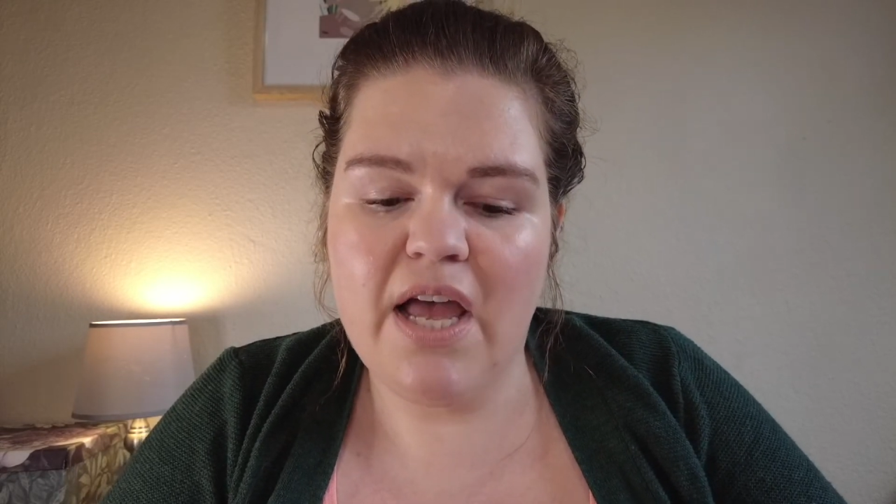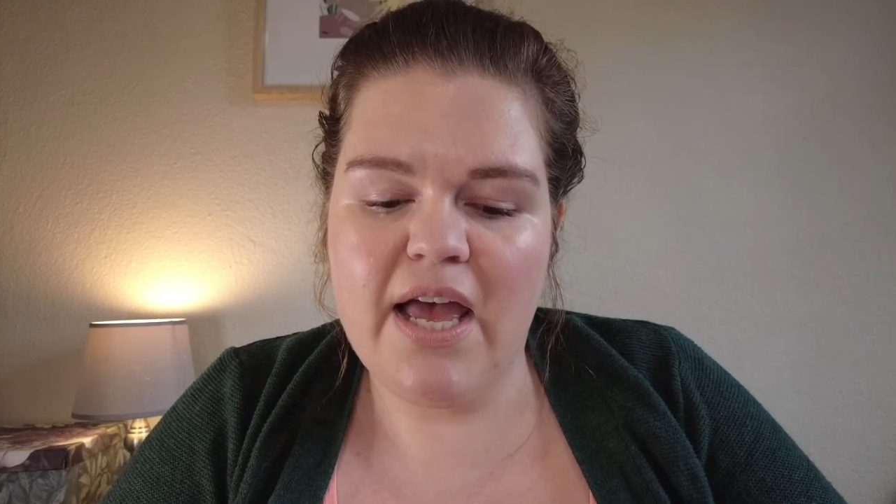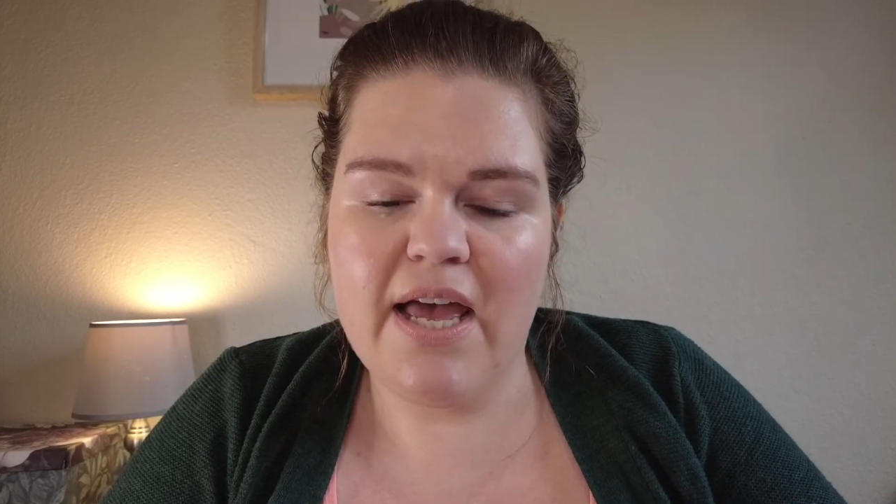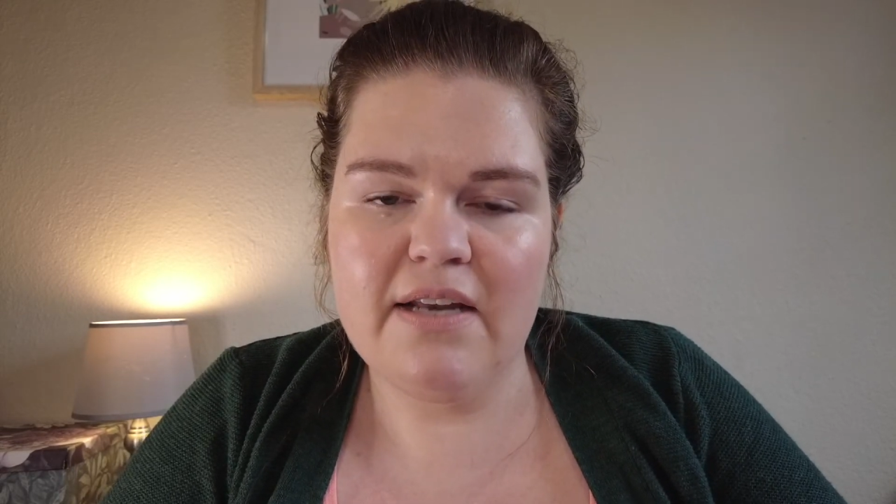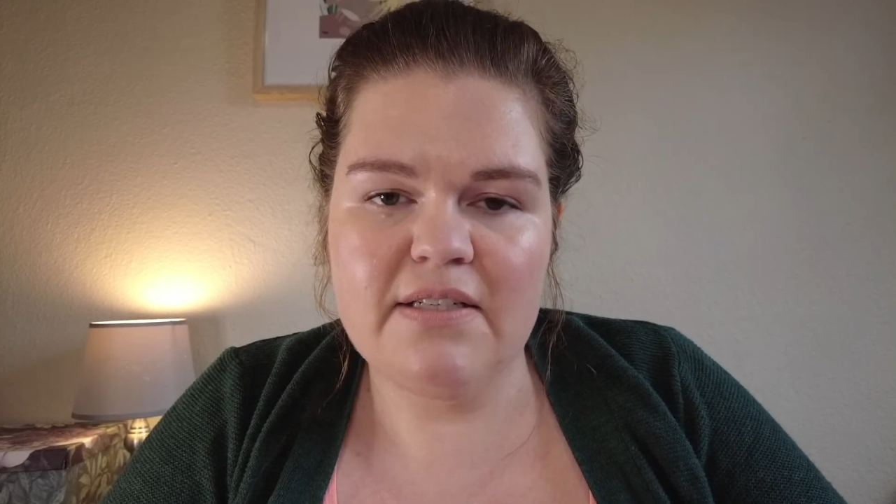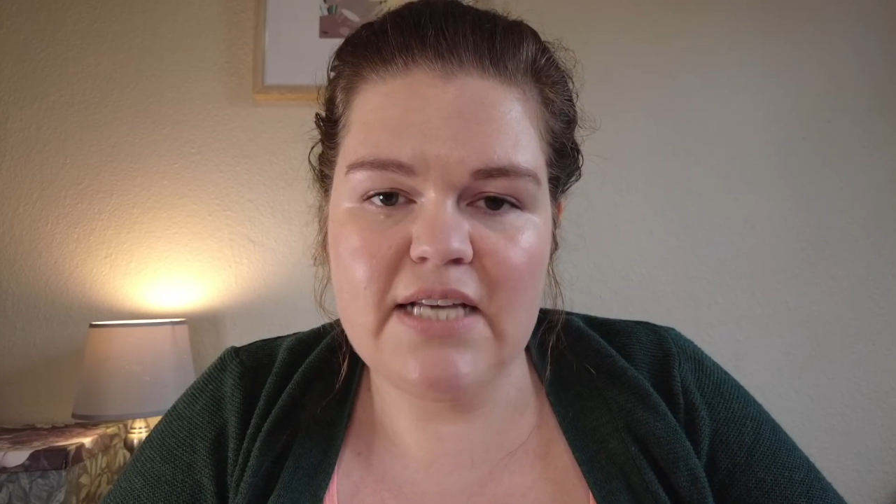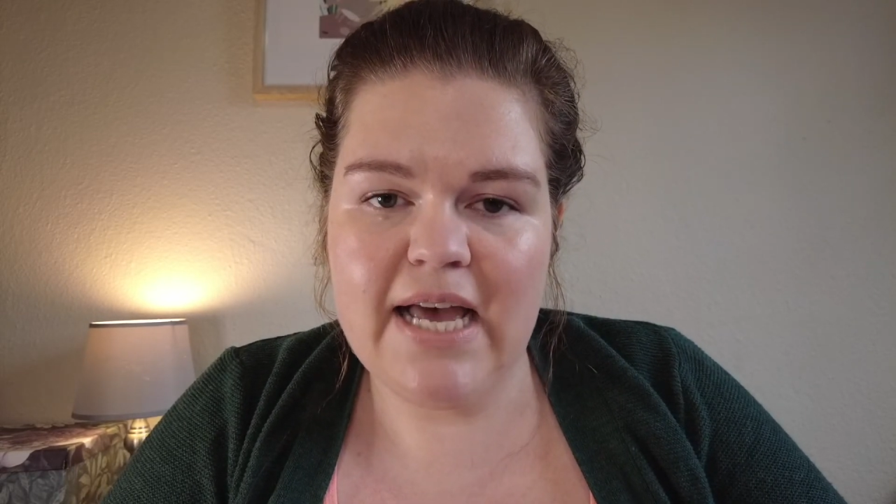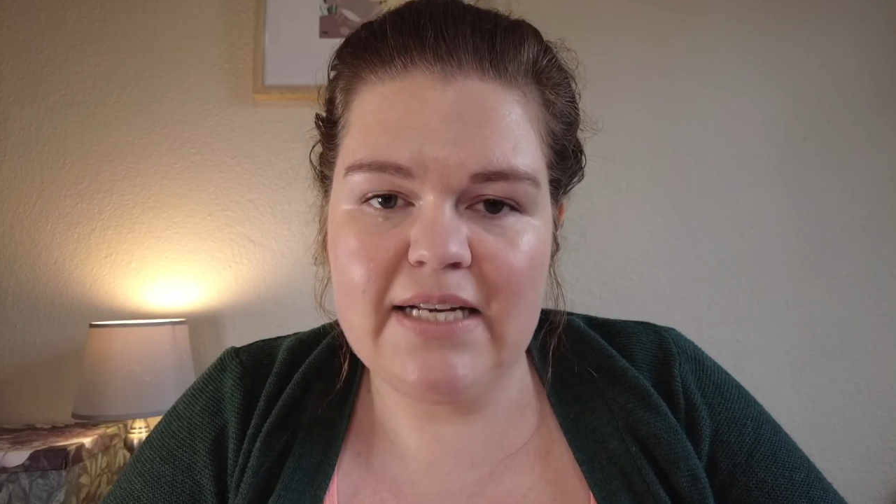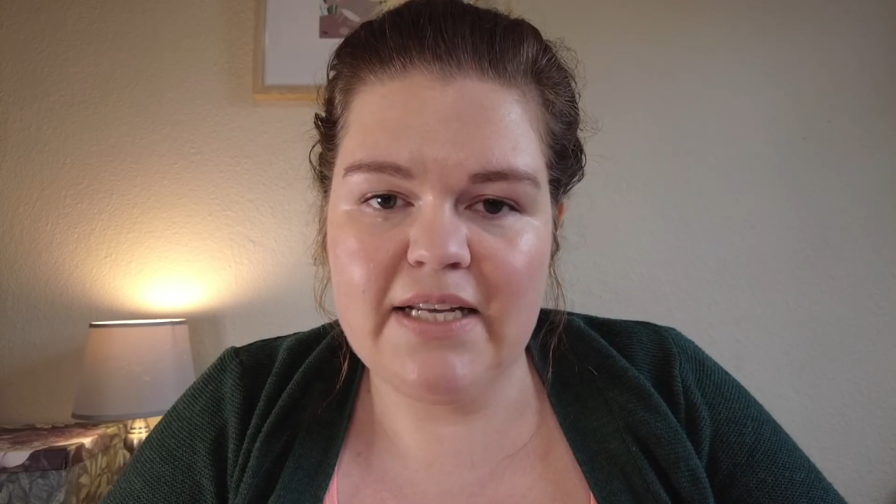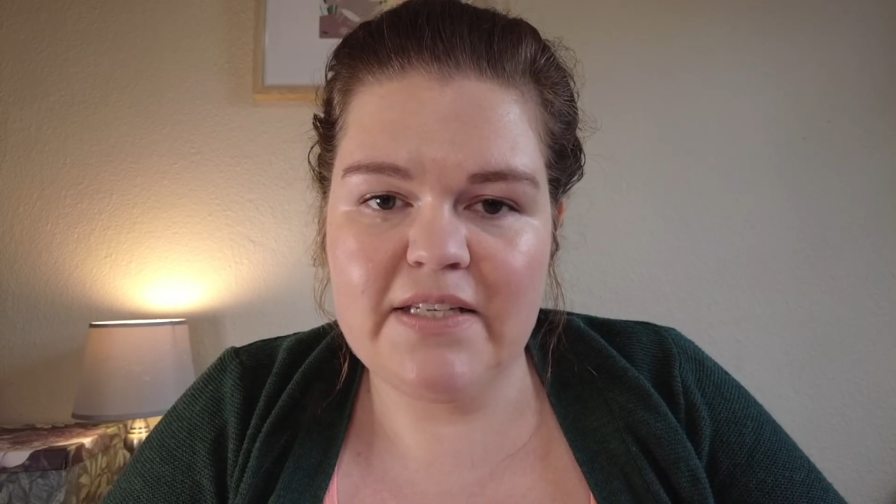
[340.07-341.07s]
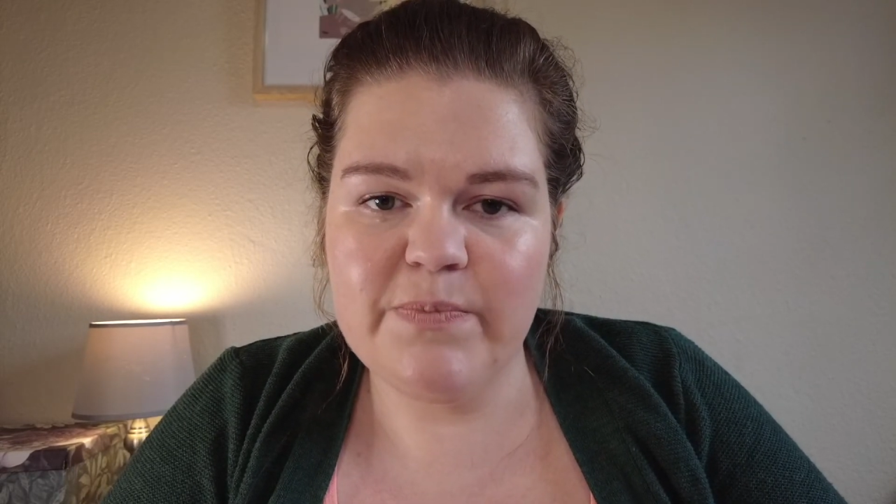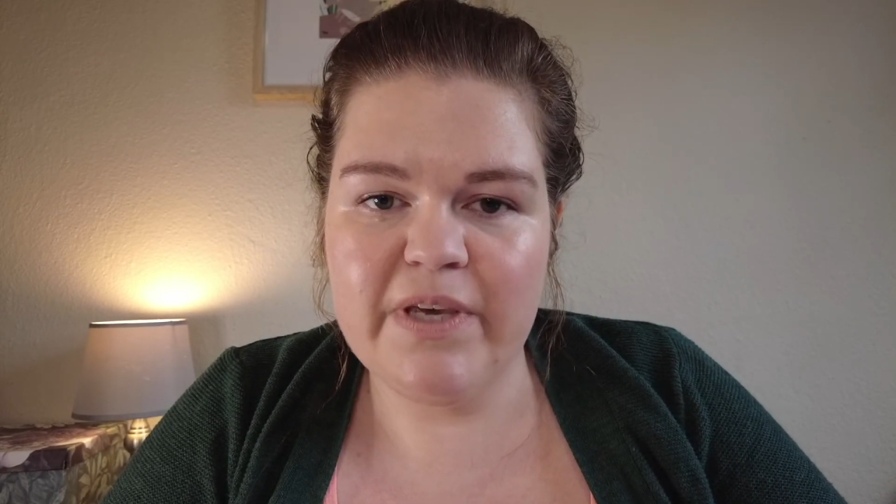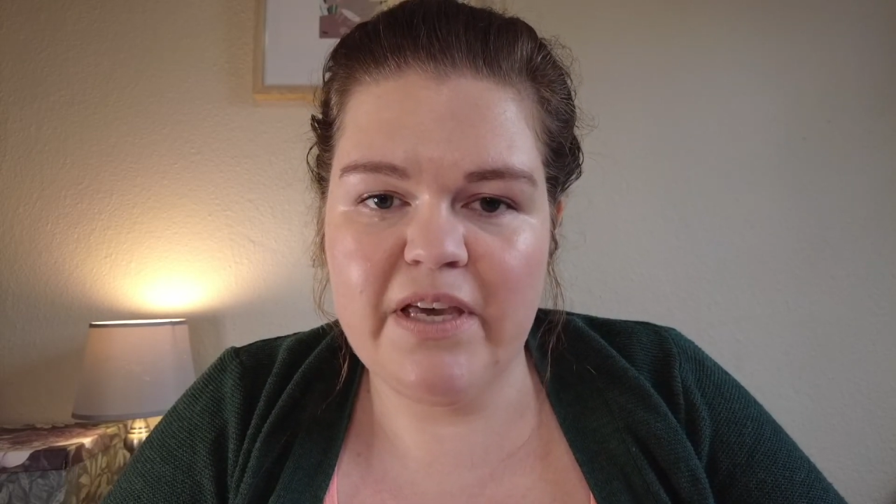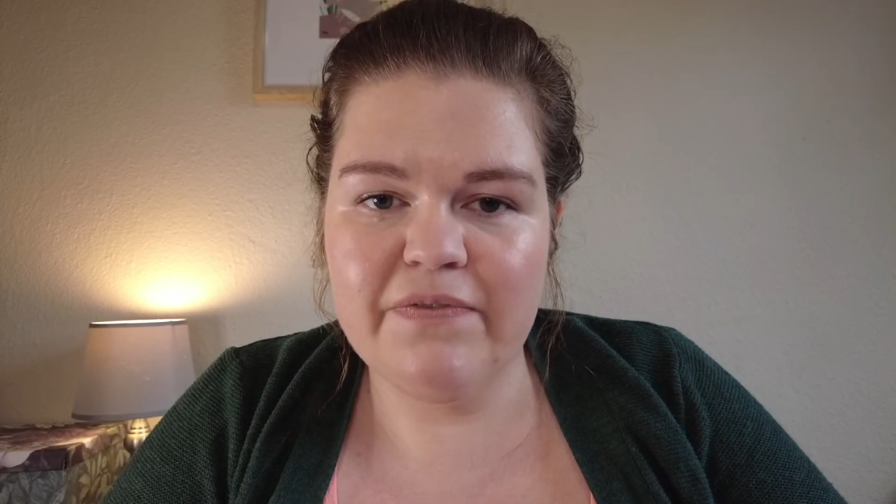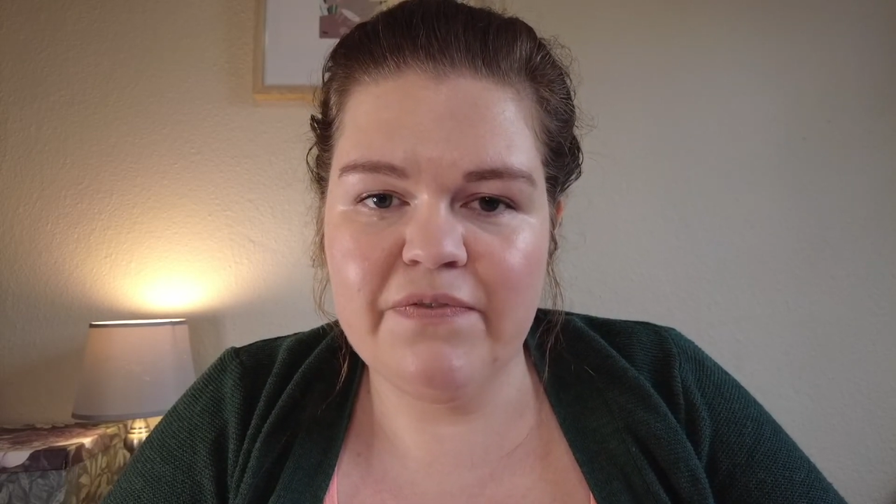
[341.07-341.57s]
and add an
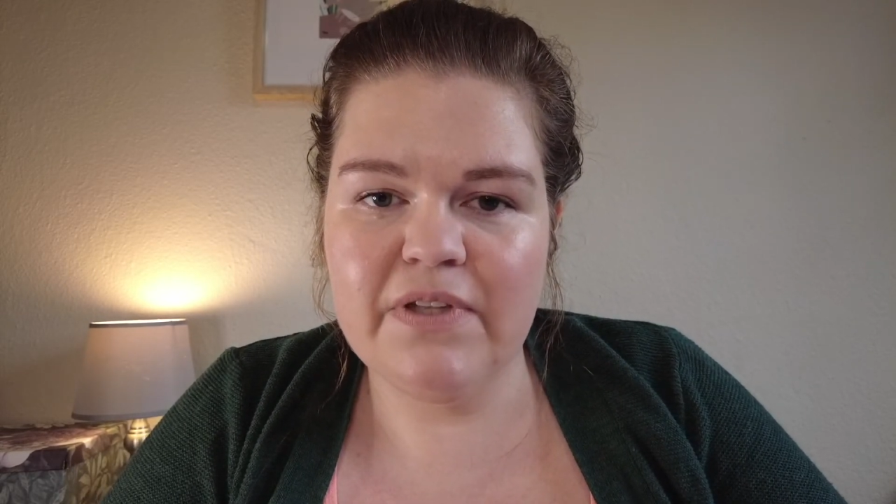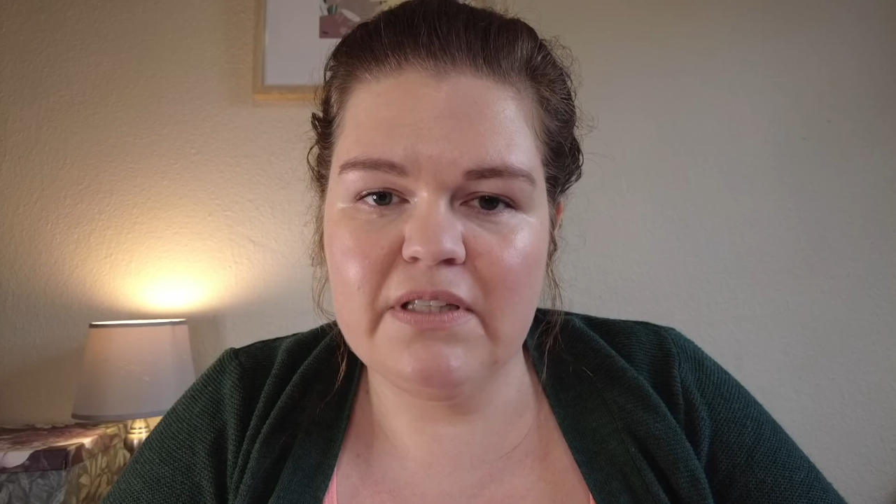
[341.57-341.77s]
SPF,